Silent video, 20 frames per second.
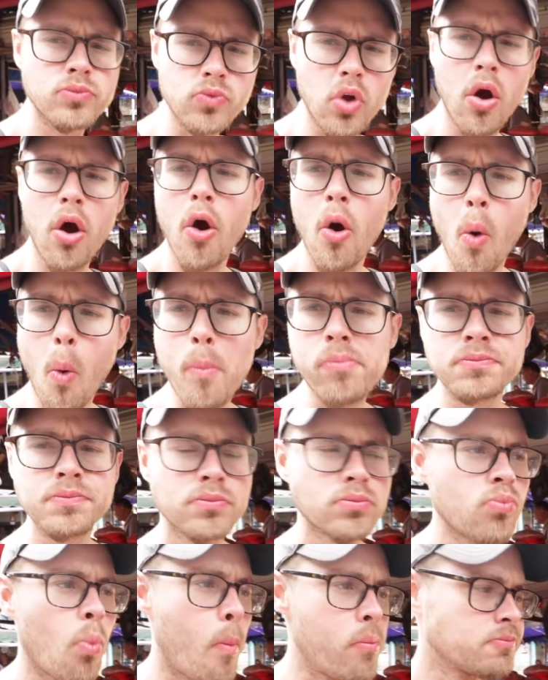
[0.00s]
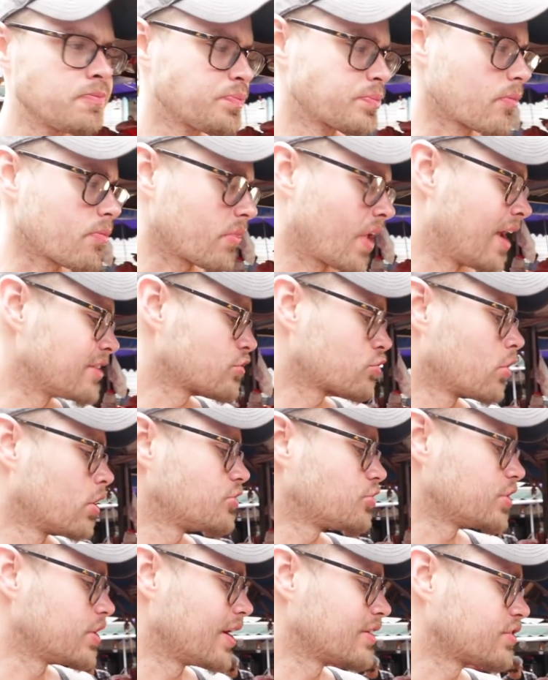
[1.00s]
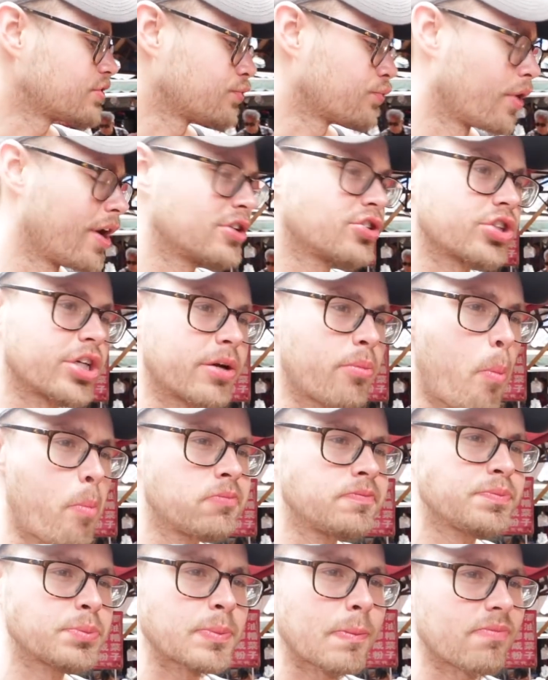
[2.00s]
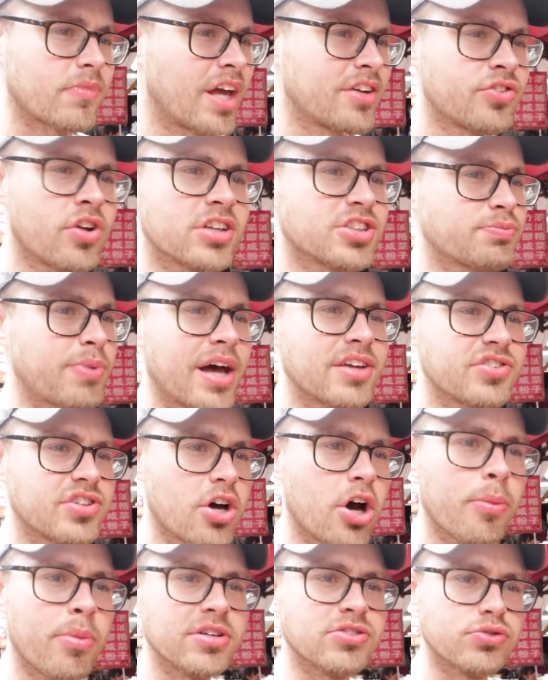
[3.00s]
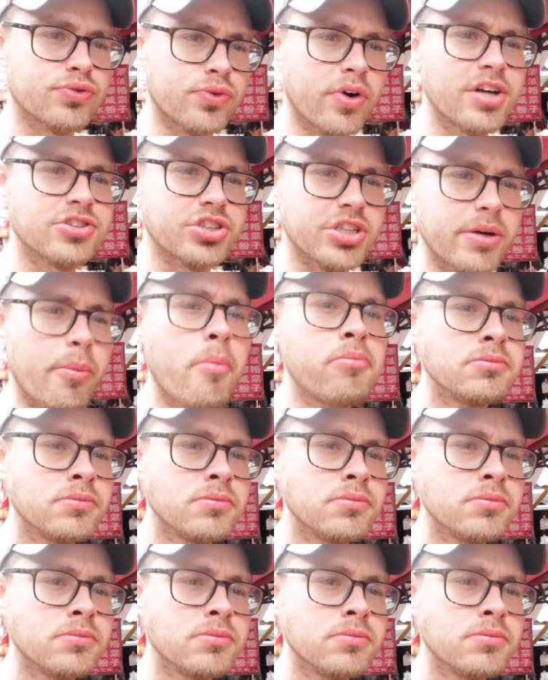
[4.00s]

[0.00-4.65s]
Oh, that's crunchy. That's refreshing. Well, it's not spicy at all, but it's refreshing.